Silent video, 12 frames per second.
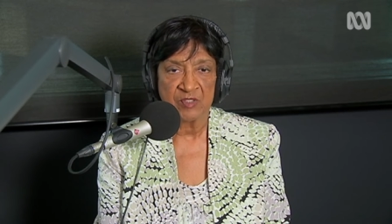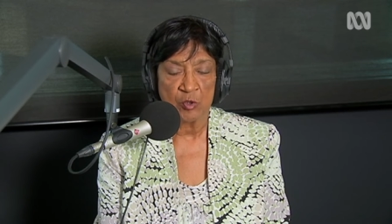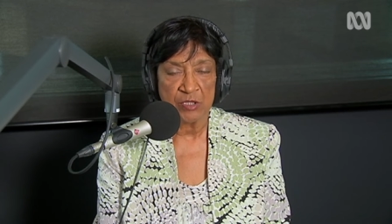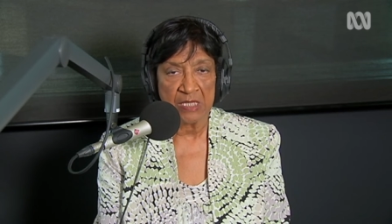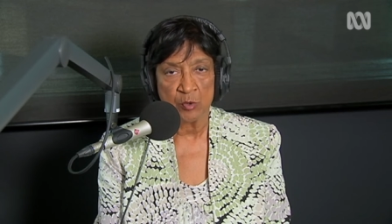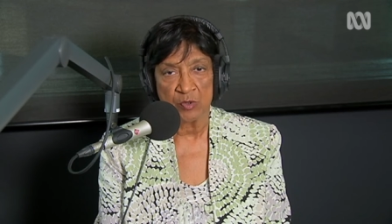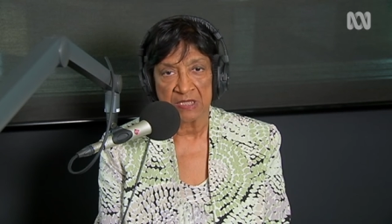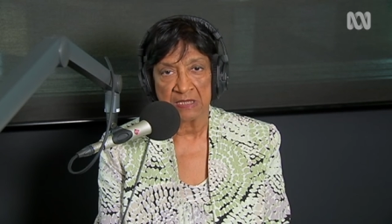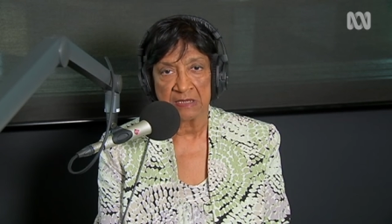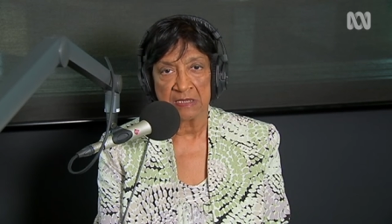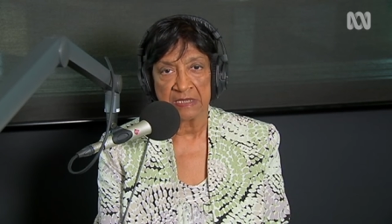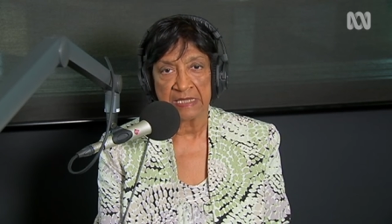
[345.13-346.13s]
So that was a
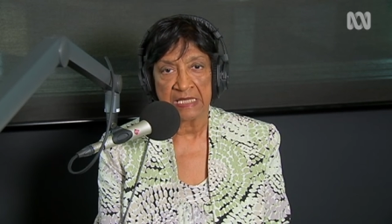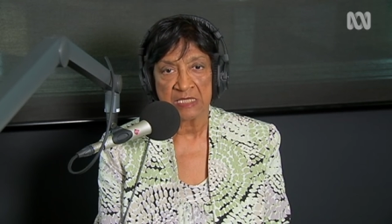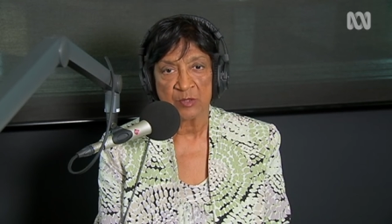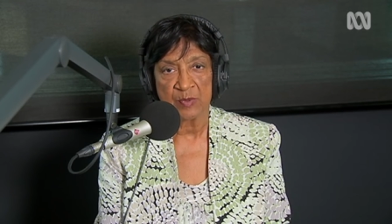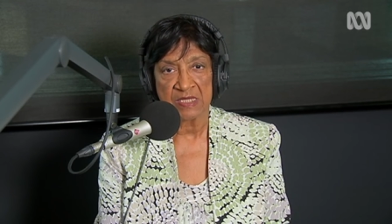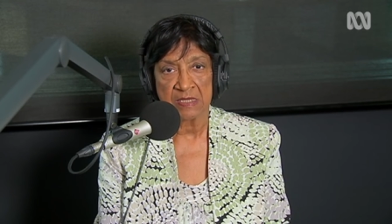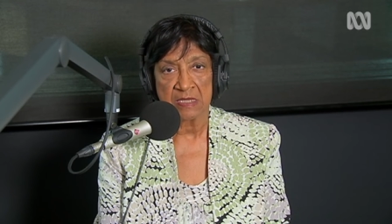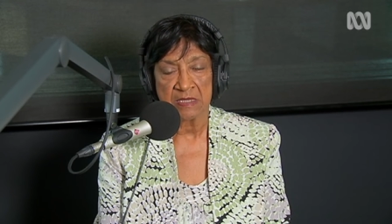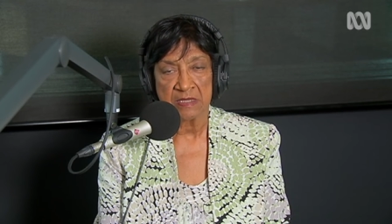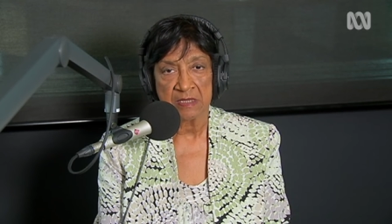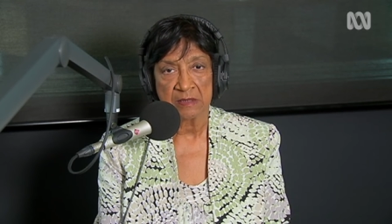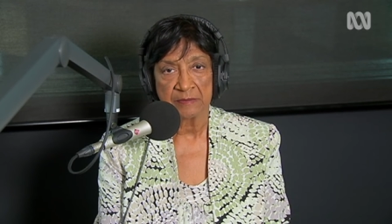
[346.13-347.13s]
learning
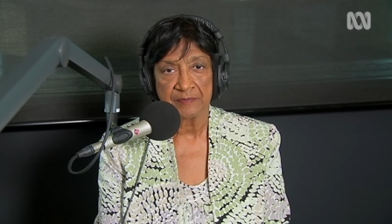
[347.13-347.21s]
experience.